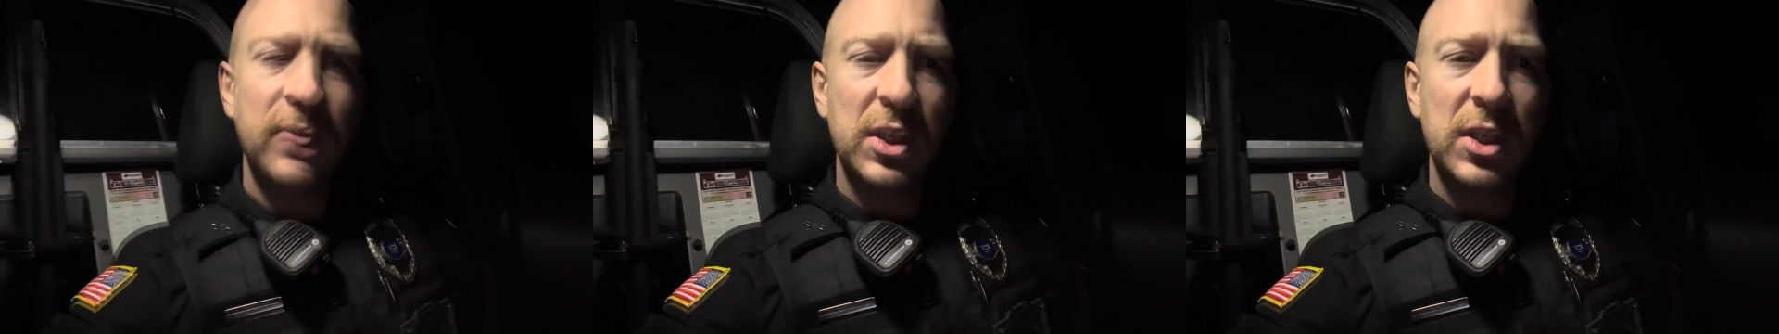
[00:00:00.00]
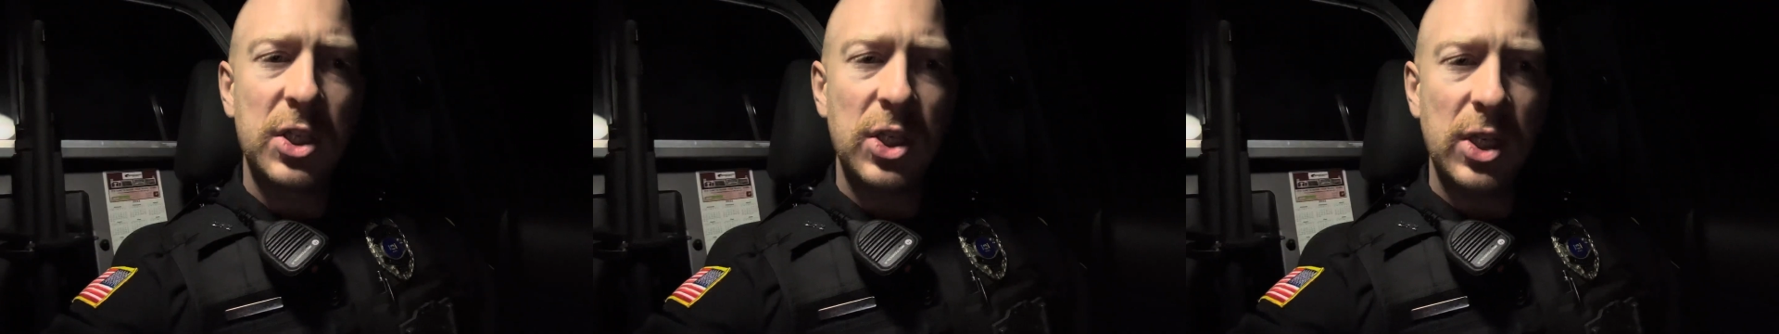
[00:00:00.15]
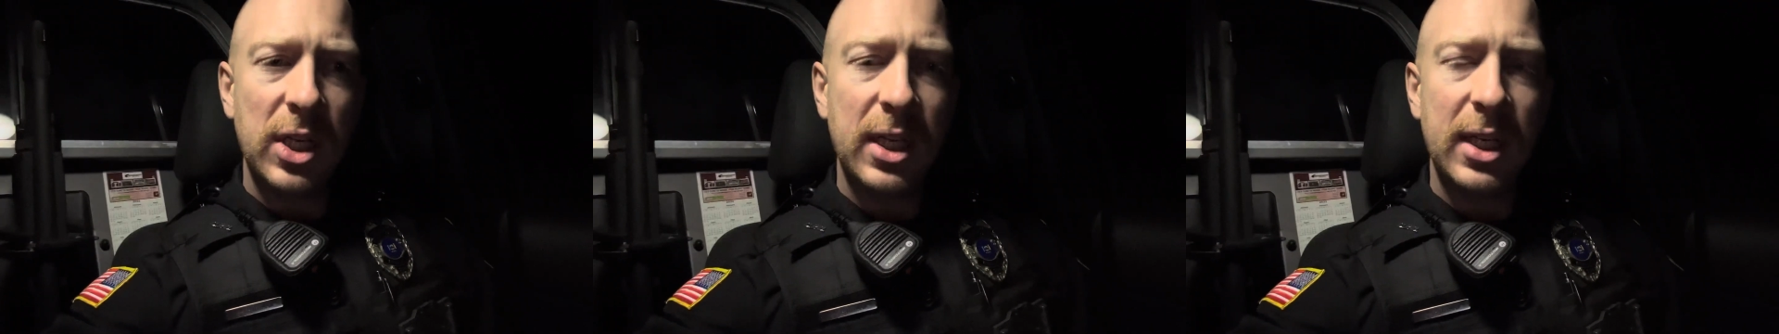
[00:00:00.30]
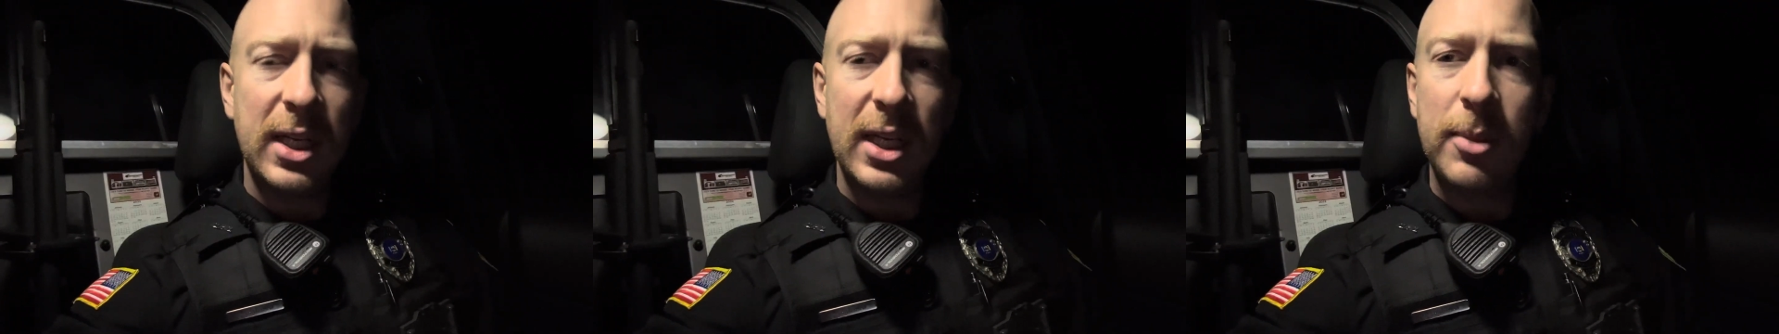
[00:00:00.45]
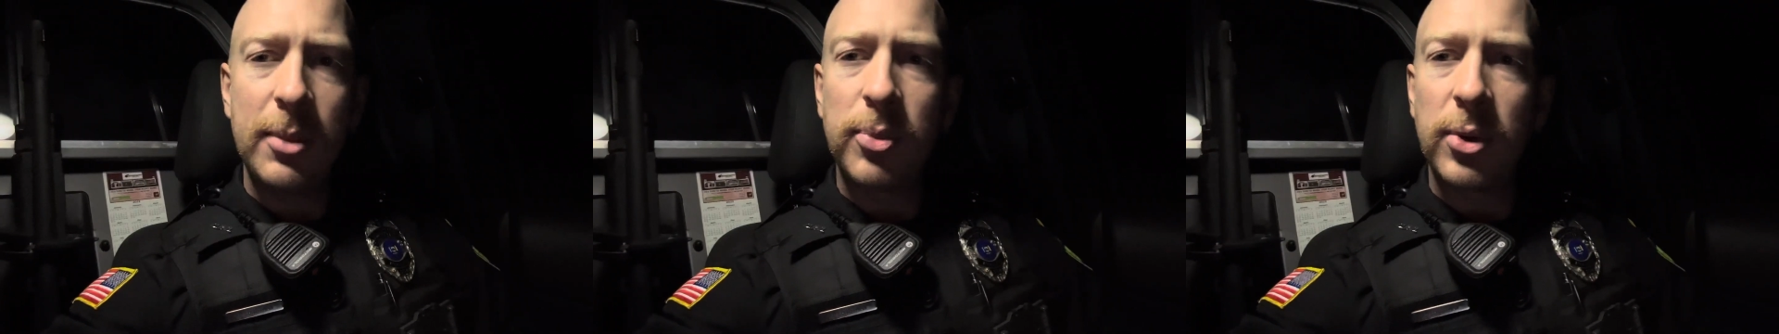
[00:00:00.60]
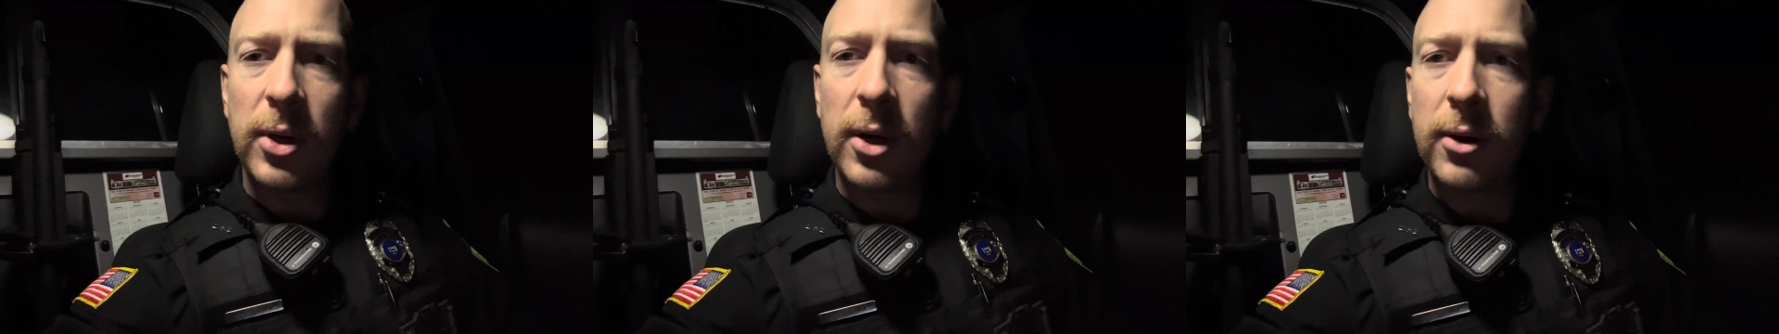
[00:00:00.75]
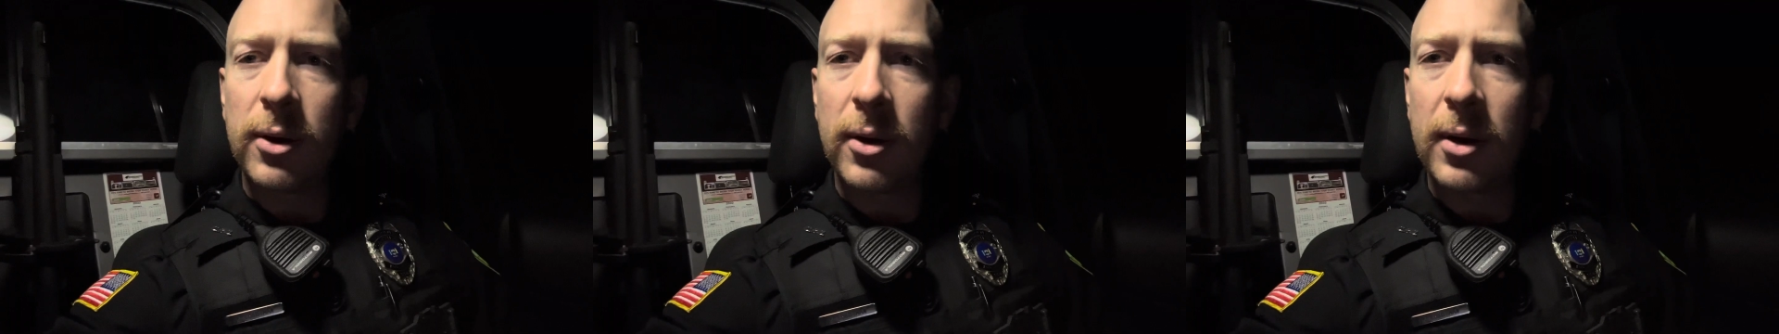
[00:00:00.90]
GED
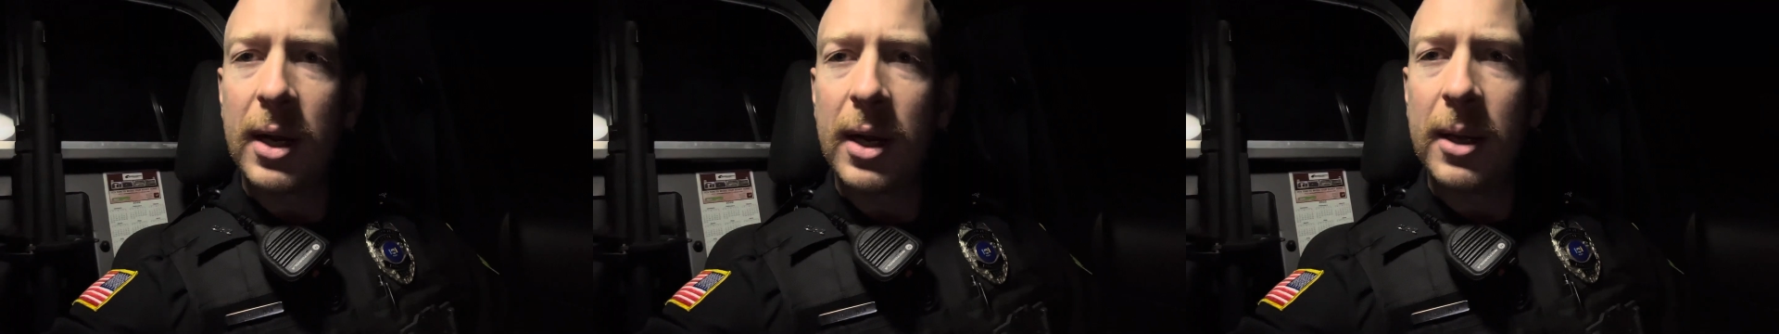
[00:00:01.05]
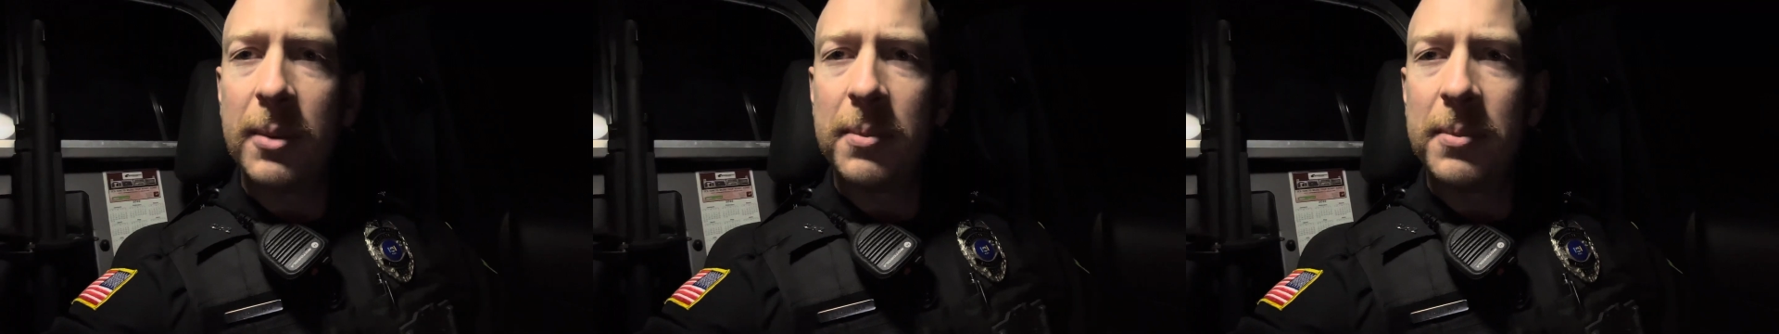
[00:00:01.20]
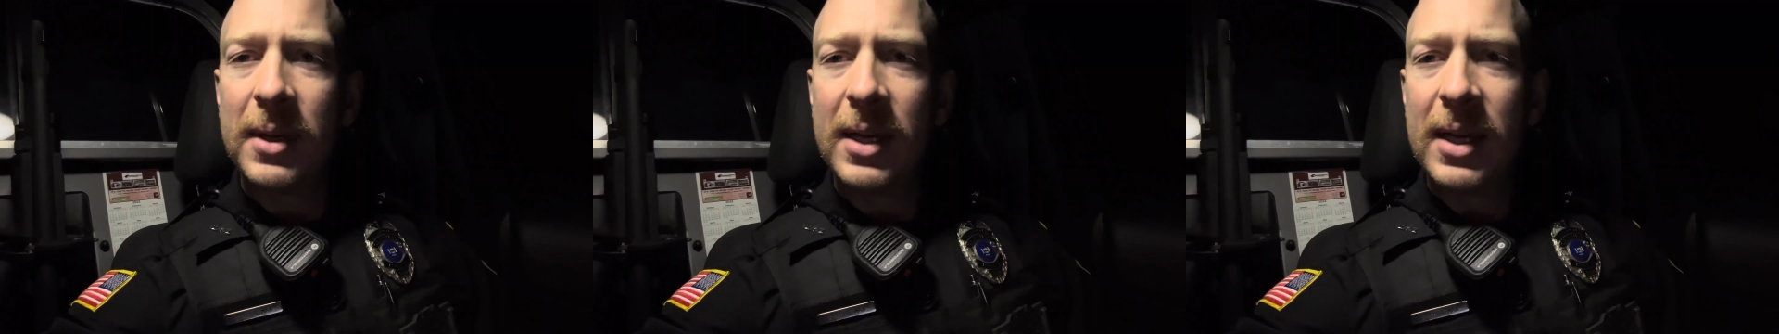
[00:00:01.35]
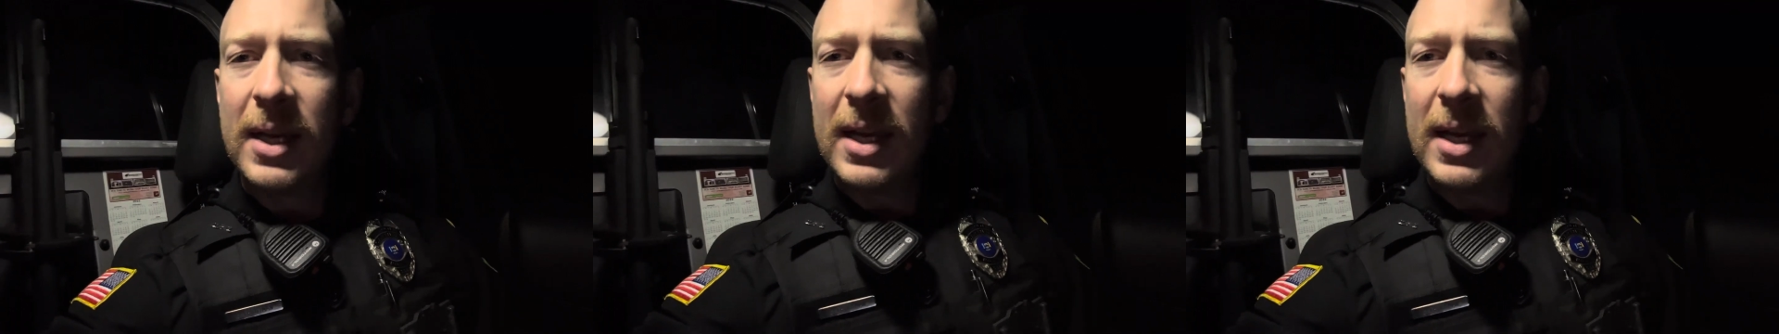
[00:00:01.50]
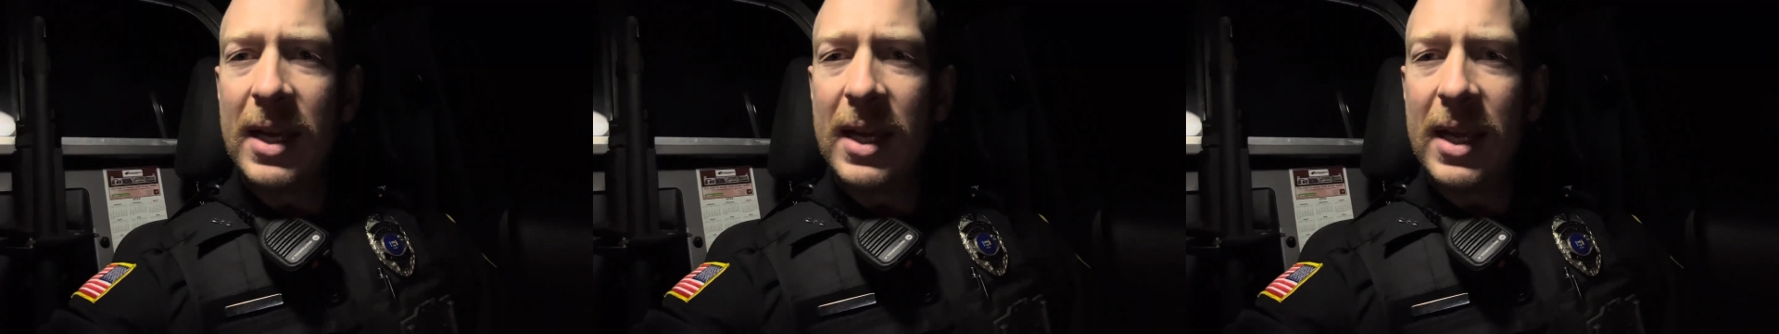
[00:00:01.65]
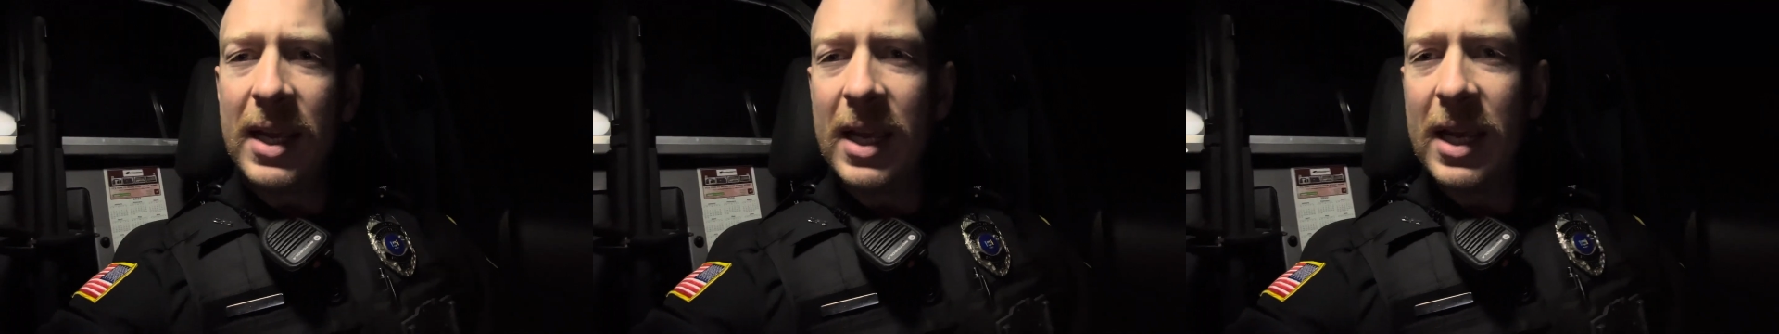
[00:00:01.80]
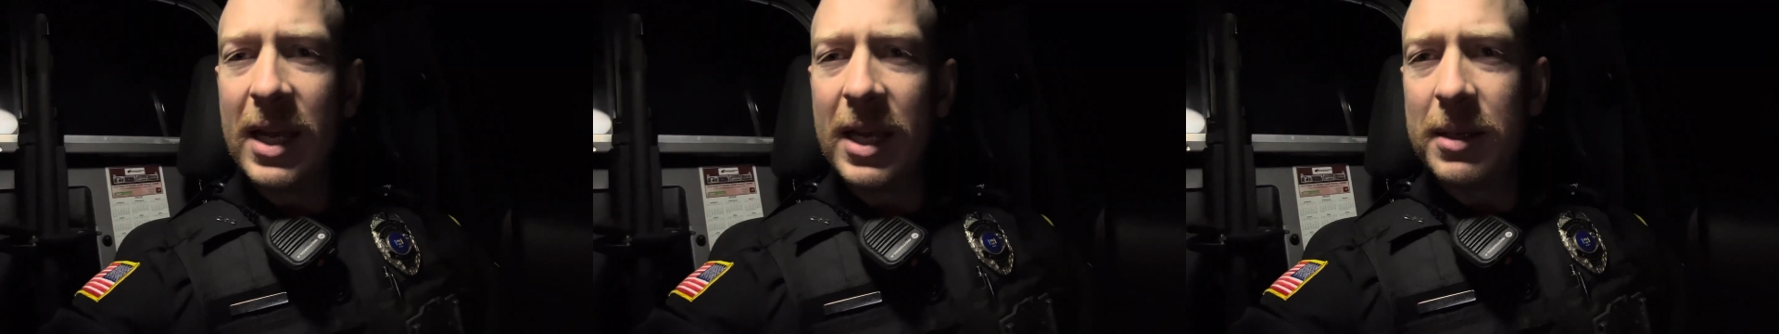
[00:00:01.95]
program,
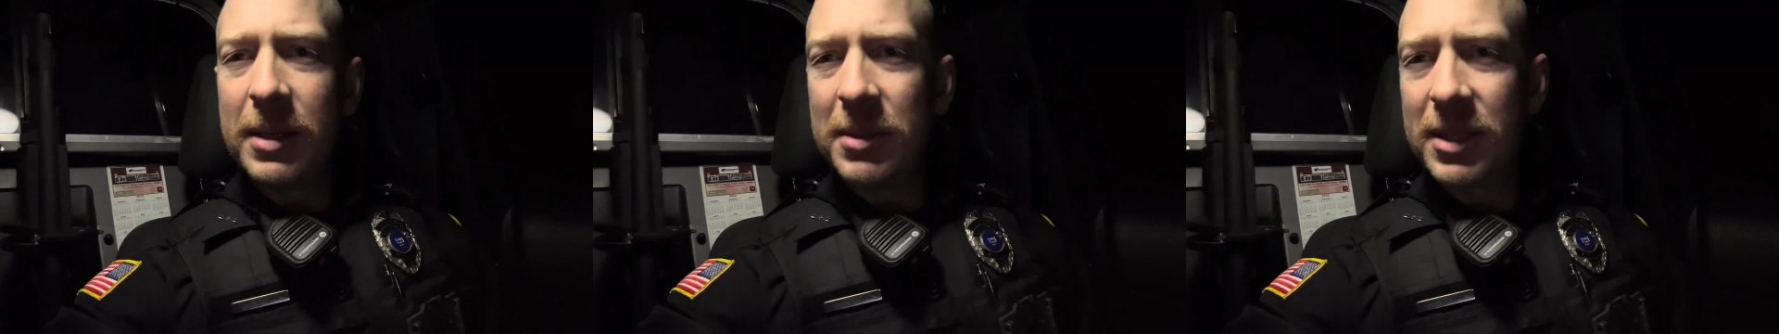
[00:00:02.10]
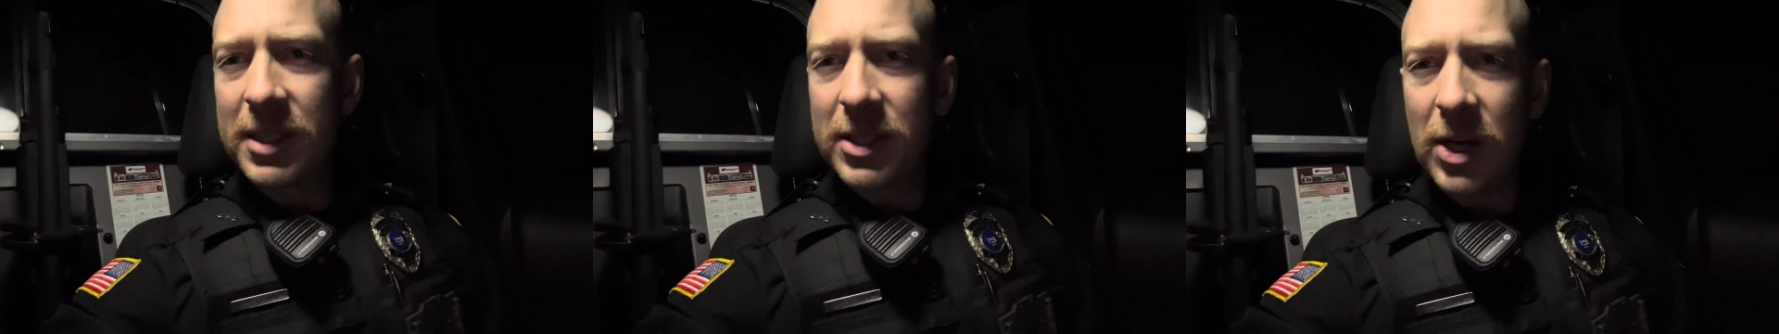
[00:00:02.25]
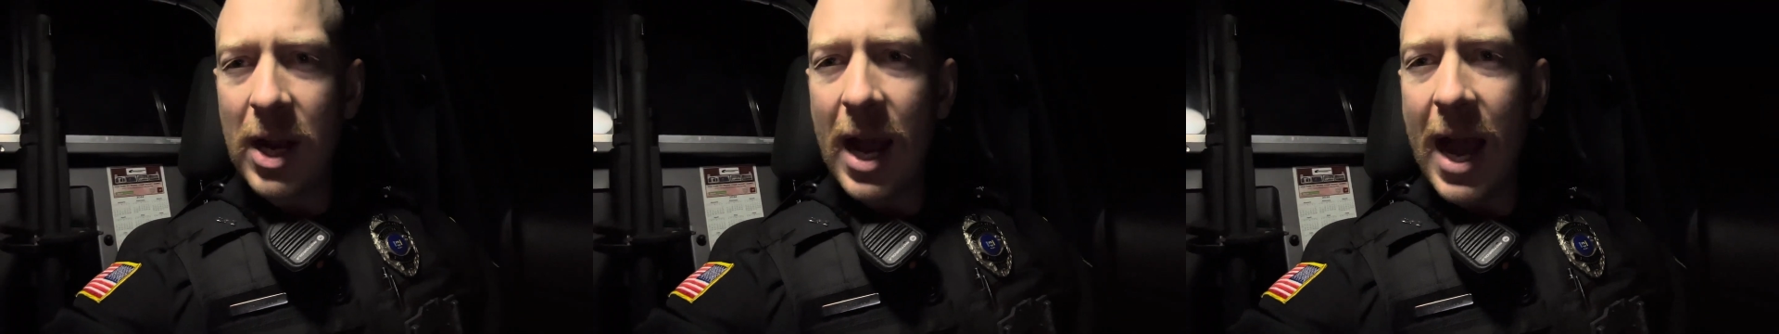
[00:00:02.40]
and Mr.